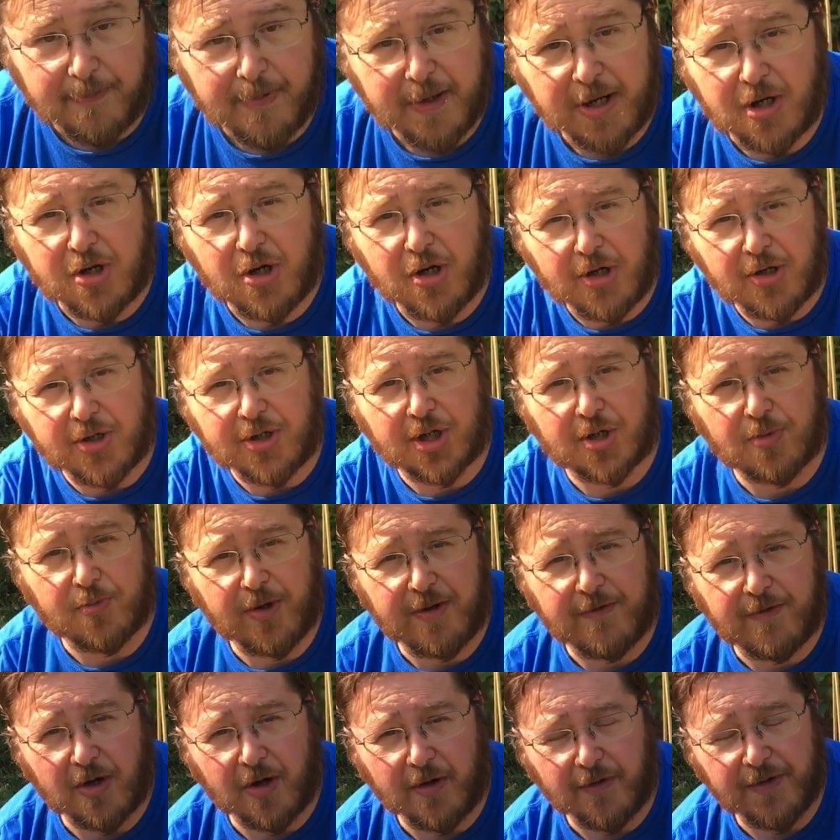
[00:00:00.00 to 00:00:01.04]
because
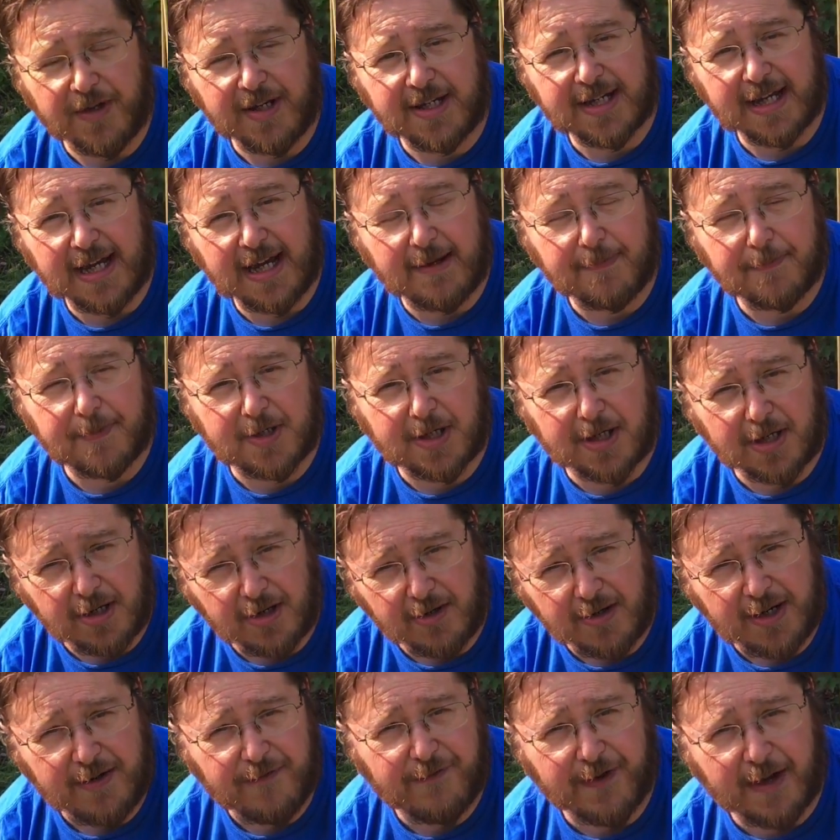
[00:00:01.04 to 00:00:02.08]
we've got this
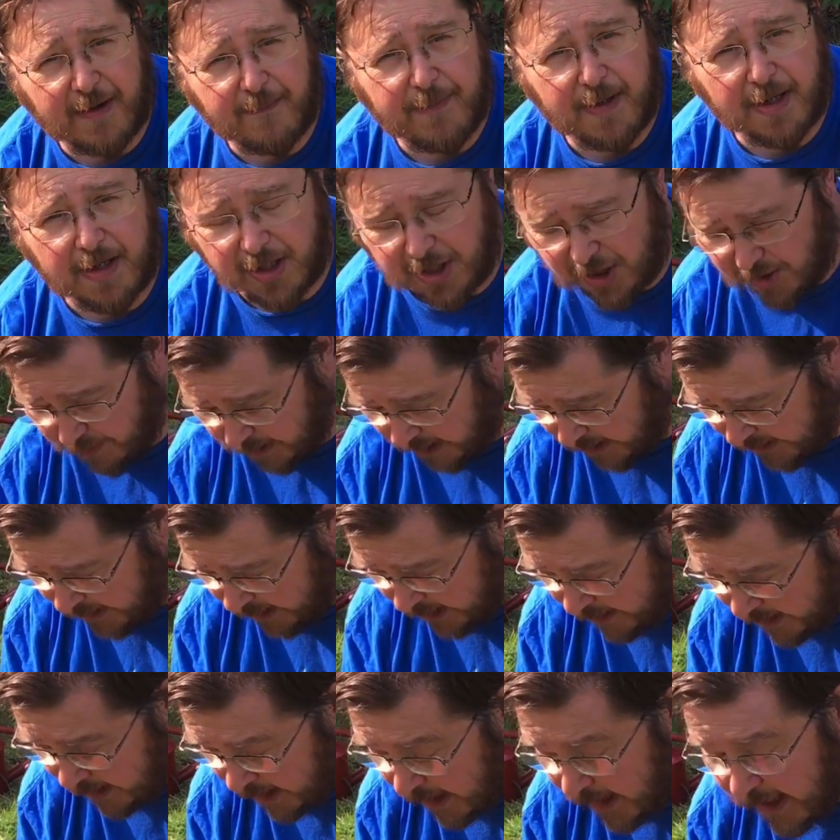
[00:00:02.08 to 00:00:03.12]
absolutely fabulous weather,
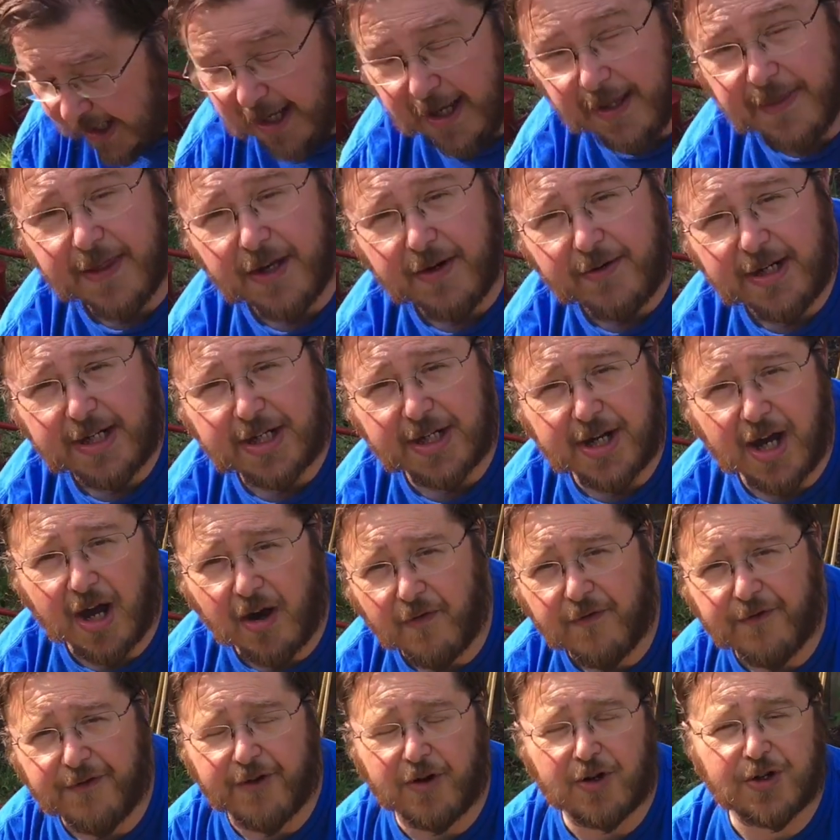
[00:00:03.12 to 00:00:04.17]
and there is no
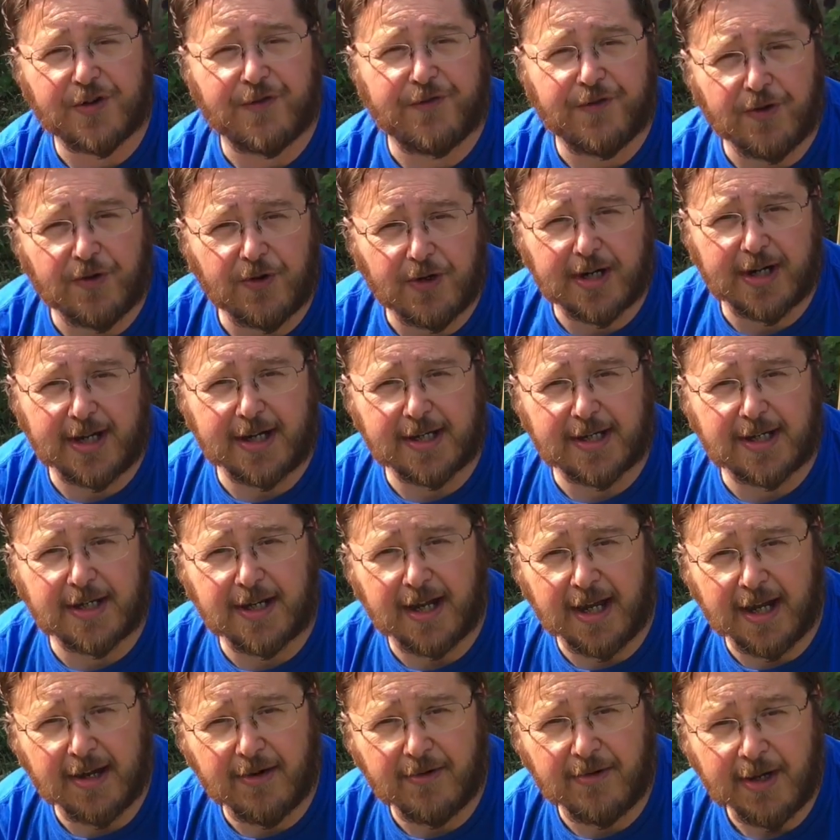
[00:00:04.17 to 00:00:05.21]
frost forecast
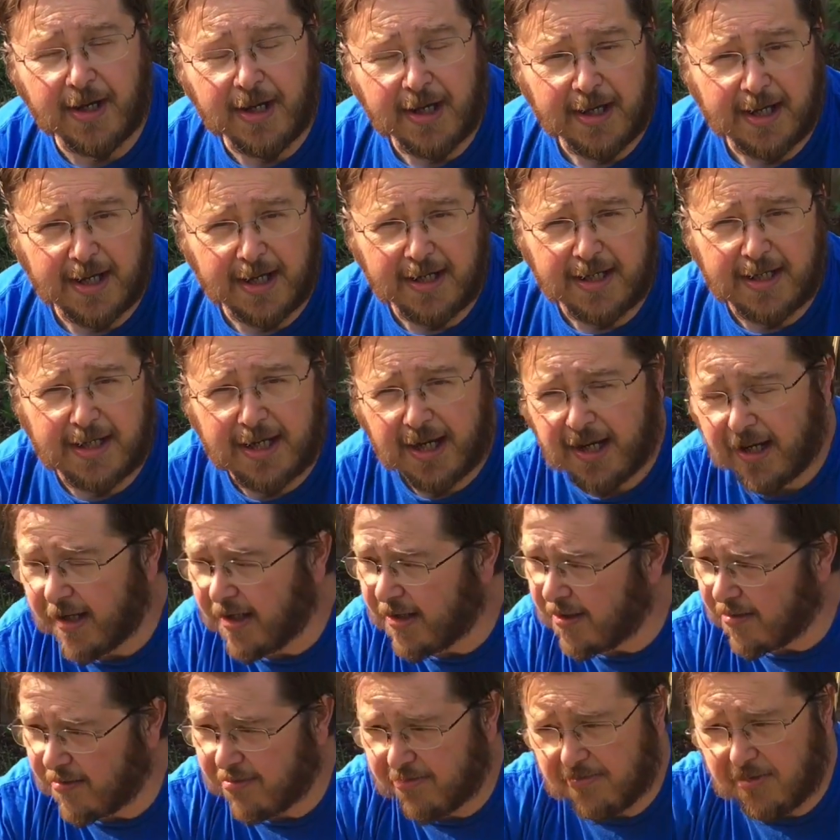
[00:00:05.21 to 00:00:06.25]
now
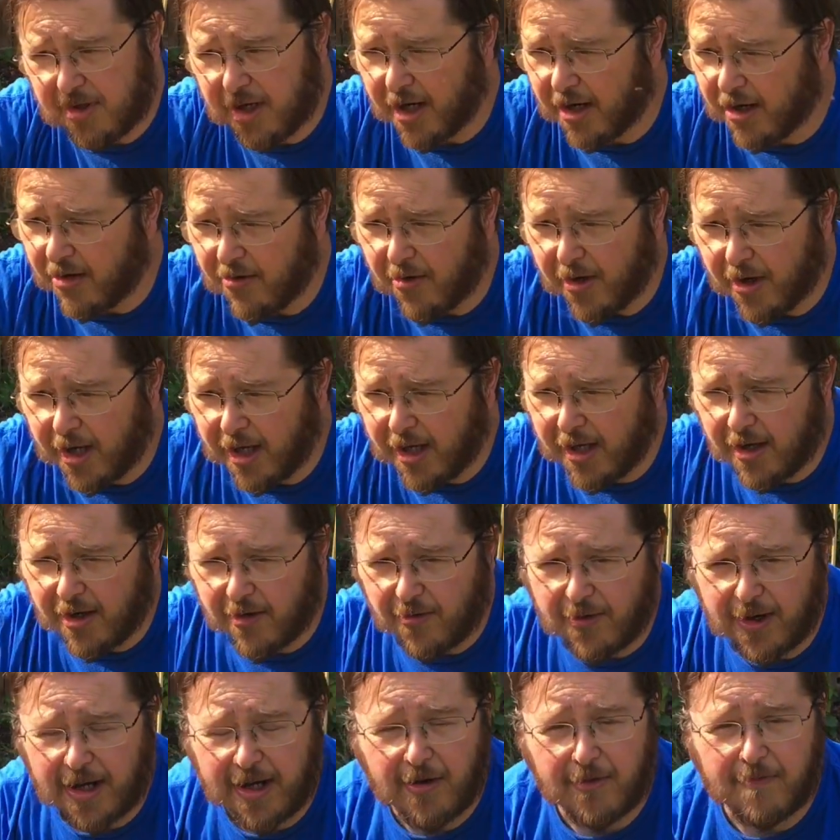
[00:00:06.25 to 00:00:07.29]
until, you know,
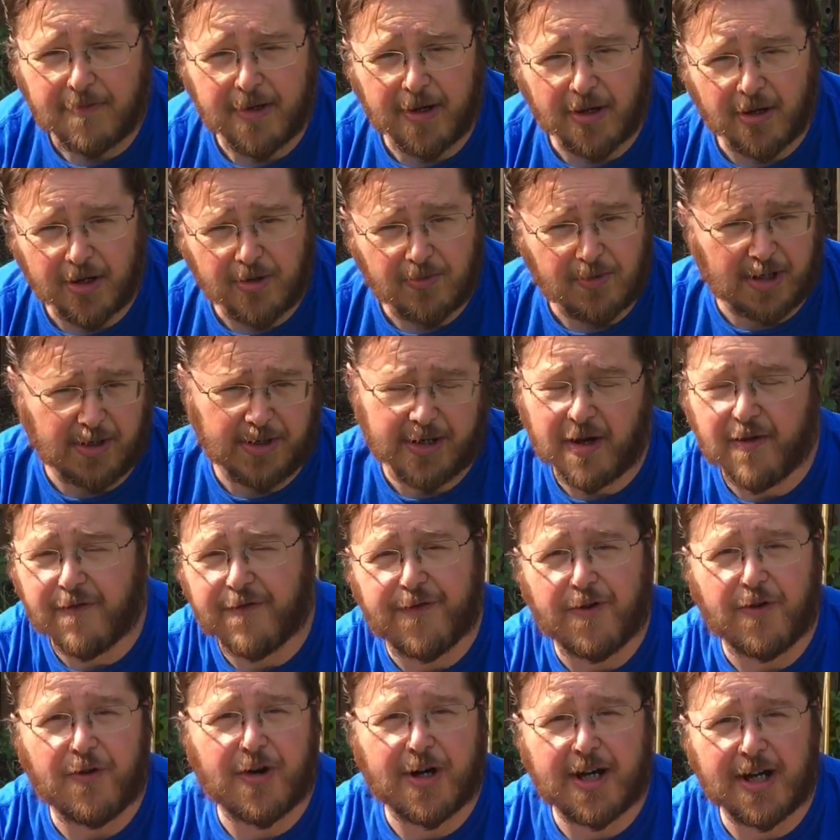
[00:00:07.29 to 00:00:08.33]
well beyond, well, no
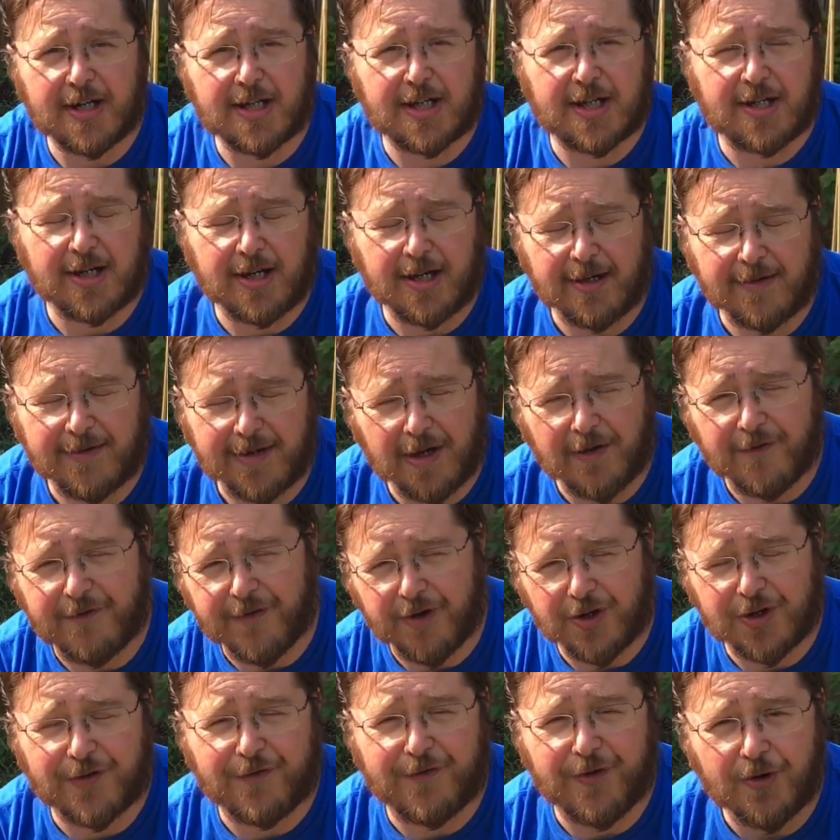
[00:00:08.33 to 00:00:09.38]

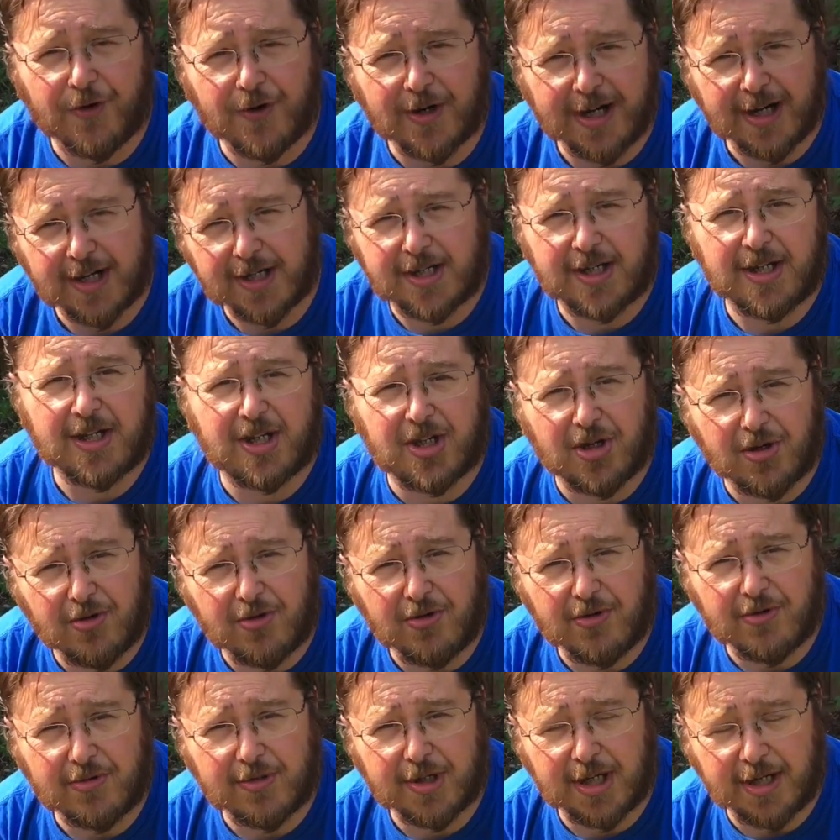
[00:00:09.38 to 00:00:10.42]
frost forecast at
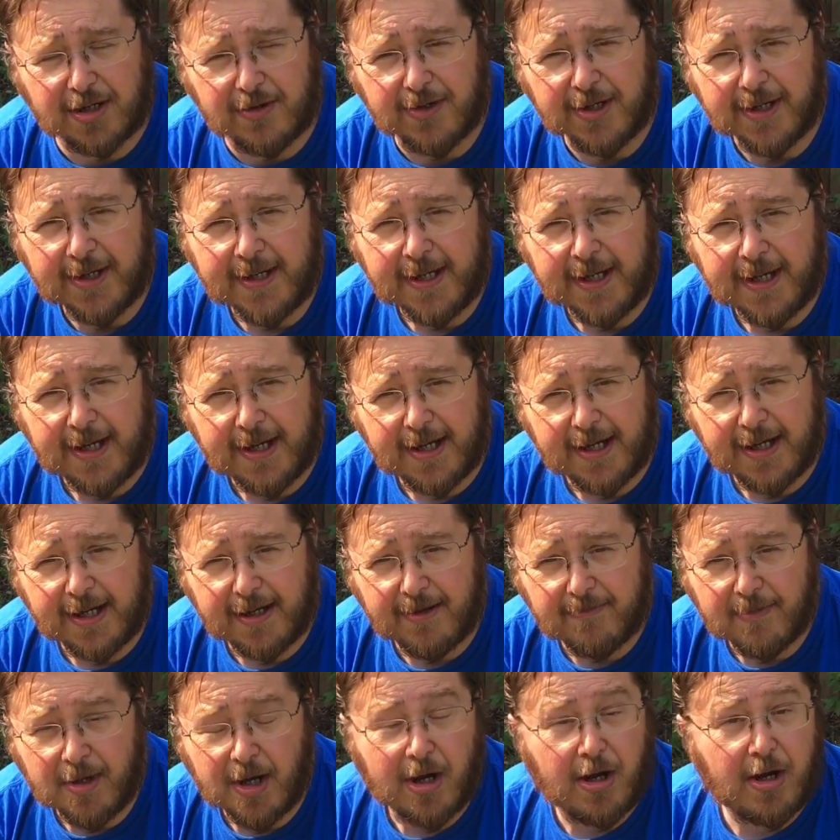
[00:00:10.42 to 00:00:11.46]
all. So
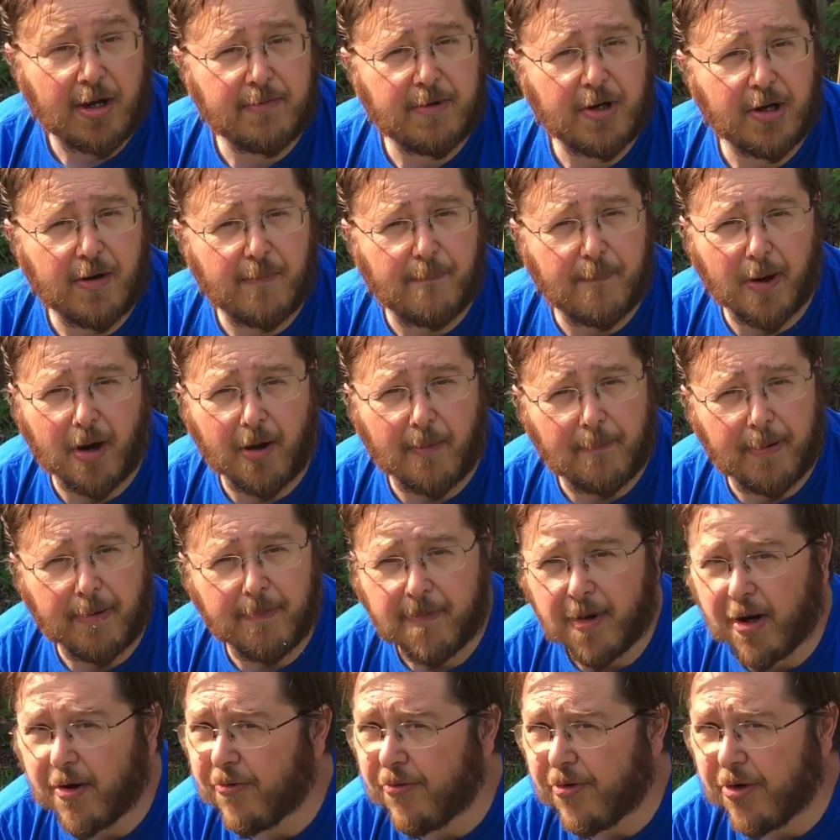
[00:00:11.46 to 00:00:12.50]
I'm going to pop
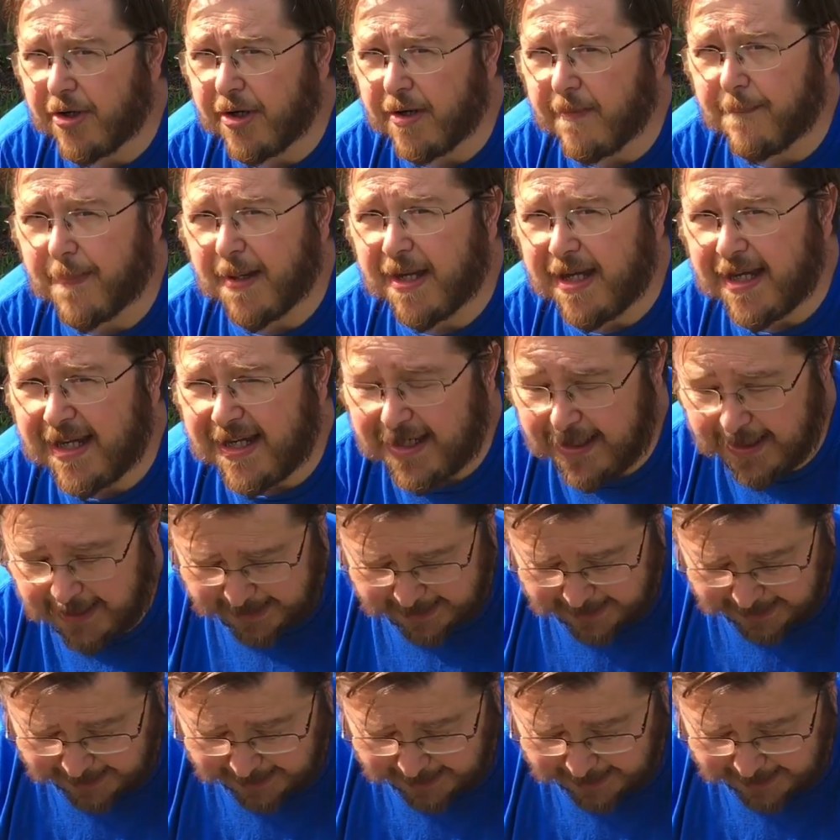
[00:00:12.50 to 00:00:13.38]
my runner beans